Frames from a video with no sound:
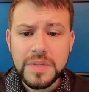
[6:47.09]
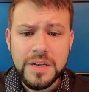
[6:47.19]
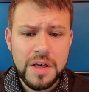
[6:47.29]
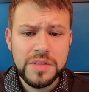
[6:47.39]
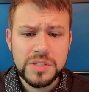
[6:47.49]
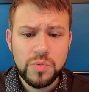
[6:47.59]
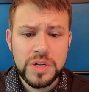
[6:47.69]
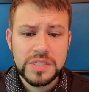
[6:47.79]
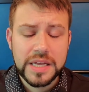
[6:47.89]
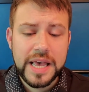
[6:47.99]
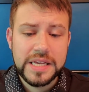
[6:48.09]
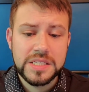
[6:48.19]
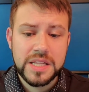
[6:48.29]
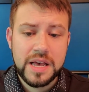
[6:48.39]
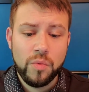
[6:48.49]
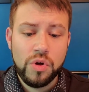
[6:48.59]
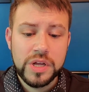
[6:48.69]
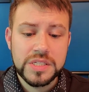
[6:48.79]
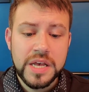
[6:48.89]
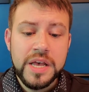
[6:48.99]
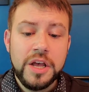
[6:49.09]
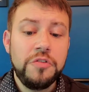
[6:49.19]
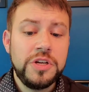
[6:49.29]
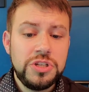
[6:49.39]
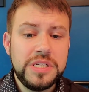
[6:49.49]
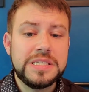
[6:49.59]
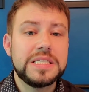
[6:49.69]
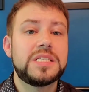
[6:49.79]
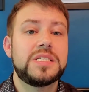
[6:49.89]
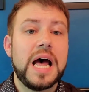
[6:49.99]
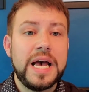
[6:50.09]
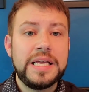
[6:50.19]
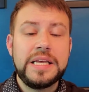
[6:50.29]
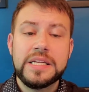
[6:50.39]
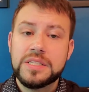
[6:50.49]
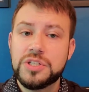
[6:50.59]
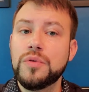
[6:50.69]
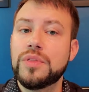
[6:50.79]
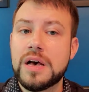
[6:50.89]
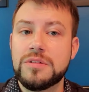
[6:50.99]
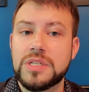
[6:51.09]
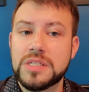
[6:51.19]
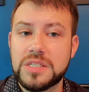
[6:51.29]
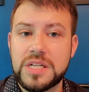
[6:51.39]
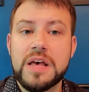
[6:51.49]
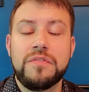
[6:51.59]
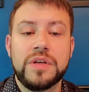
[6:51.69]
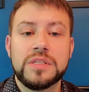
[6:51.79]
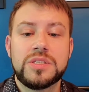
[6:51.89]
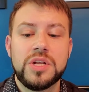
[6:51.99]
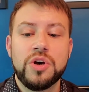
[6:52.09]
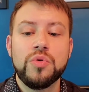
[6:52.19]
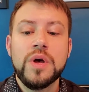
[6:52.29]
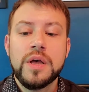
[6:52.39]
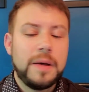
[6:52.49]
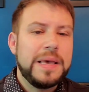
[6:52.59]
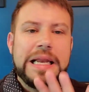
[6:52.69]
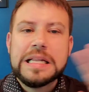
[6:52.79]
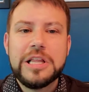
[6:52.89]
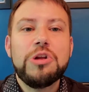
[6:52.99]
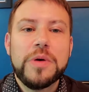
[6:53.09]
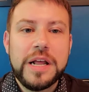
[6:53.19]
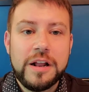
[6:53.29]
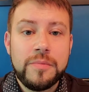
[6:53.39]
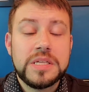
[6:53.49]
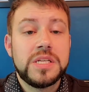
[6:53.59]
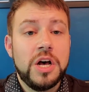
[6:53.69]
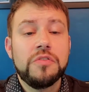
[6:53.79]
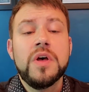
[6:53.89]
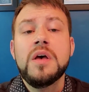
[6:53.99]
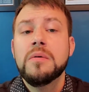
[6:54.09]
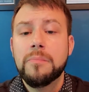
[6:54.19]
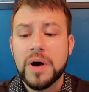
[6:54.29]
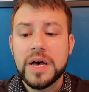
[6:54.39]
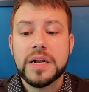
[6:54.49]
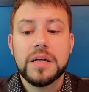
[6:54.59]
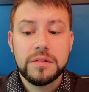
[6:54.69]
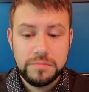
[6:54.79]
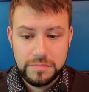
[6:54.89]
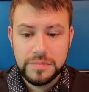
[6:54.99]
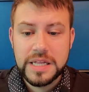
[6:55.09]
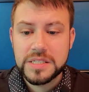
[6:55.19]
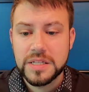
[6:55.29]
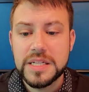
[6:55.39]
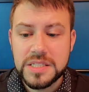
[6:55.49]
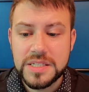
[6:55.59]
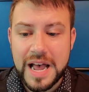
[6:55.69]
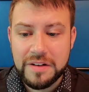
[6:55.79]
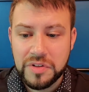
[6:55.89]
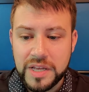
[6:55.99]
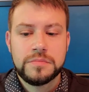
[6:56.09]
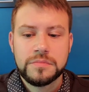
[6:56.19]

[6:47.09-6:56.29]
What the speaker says: Now, this was a case that was eventually decided in 2007, so I'm getting a little bit ahead of myself, but let's dive in.